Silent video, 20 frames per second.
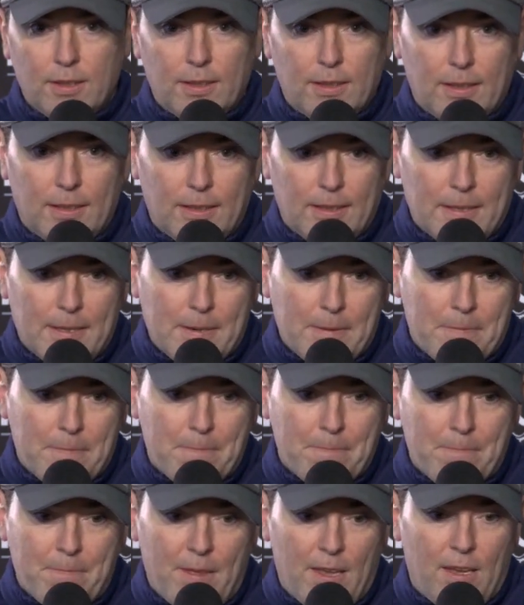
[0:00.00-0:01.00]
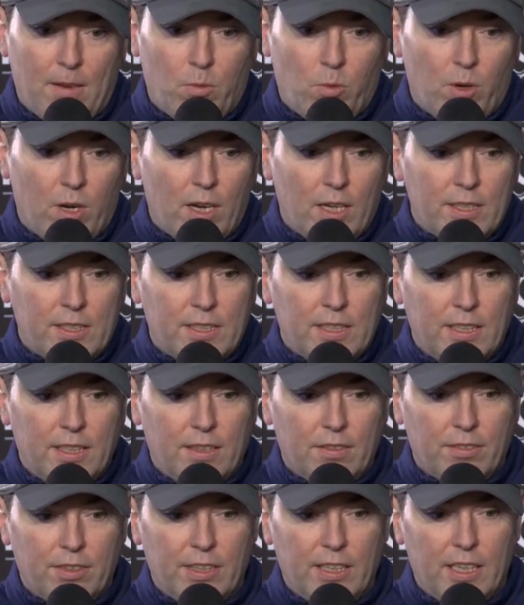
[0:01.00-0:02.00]
Um, and what I
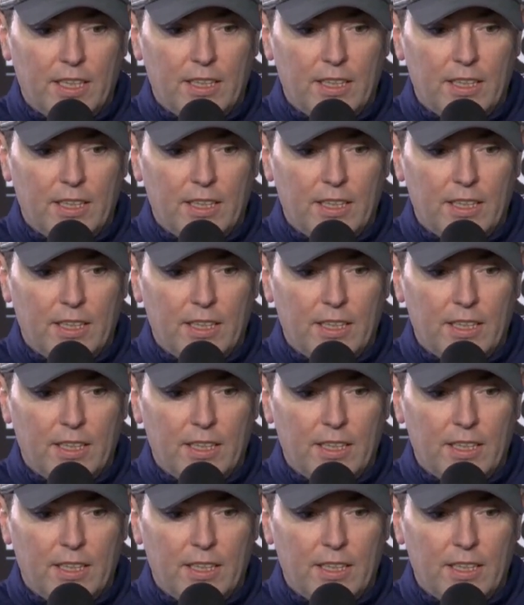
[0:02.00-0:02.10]
see every